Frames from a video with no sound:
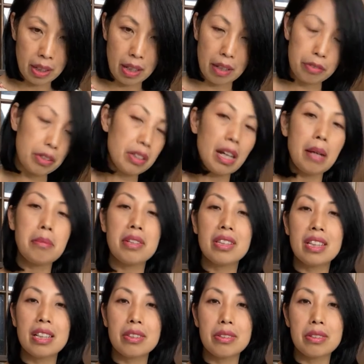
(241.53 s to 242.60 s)
Every time you
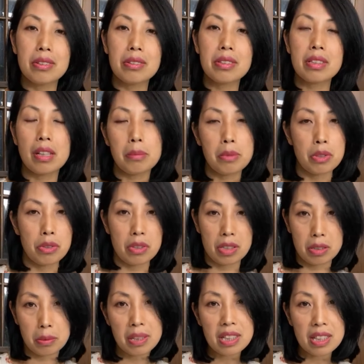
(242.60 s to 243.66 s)
need to use some, you
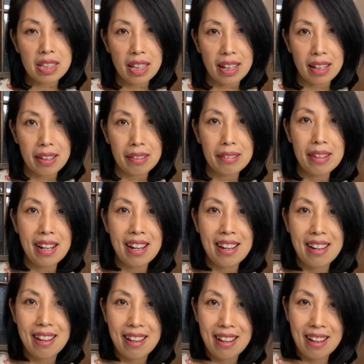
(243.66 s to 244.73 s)
just squeeze it out,
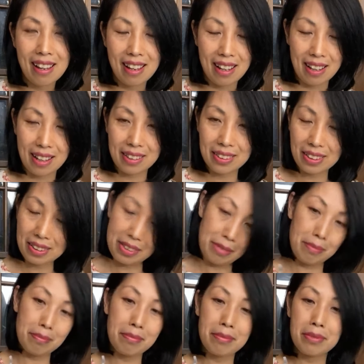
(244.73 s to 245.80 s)
and it
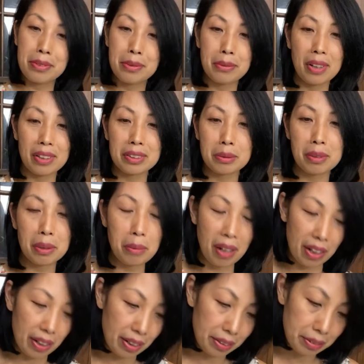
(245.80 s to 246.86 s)
works real
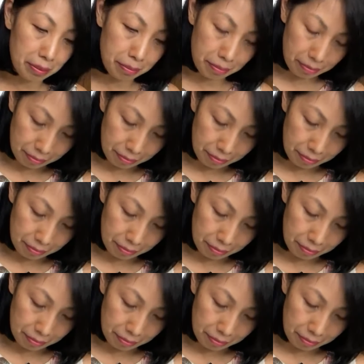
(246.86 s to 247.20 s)
well.